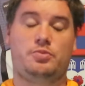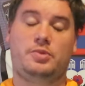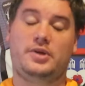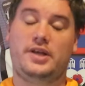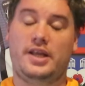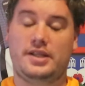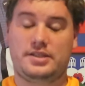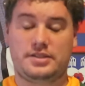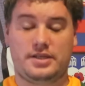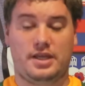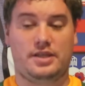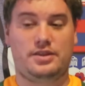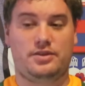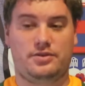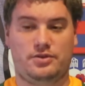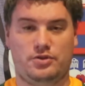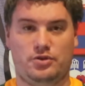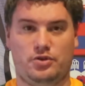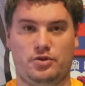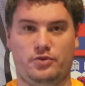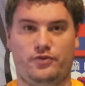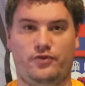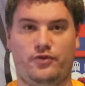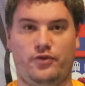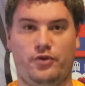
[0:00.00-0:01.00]
But let's get to
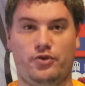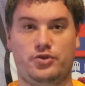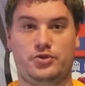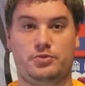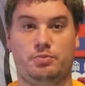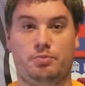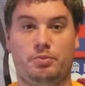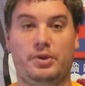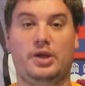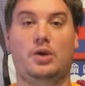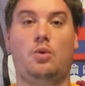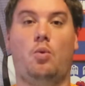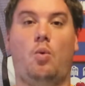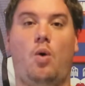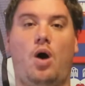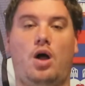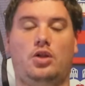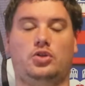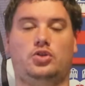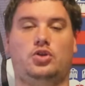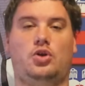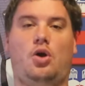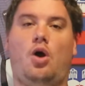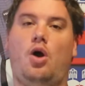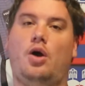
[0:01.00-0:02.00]
the first big
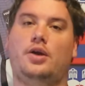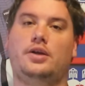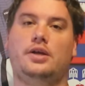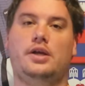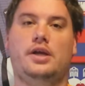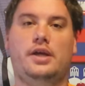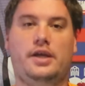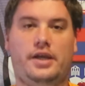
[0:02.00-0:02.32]
wild card.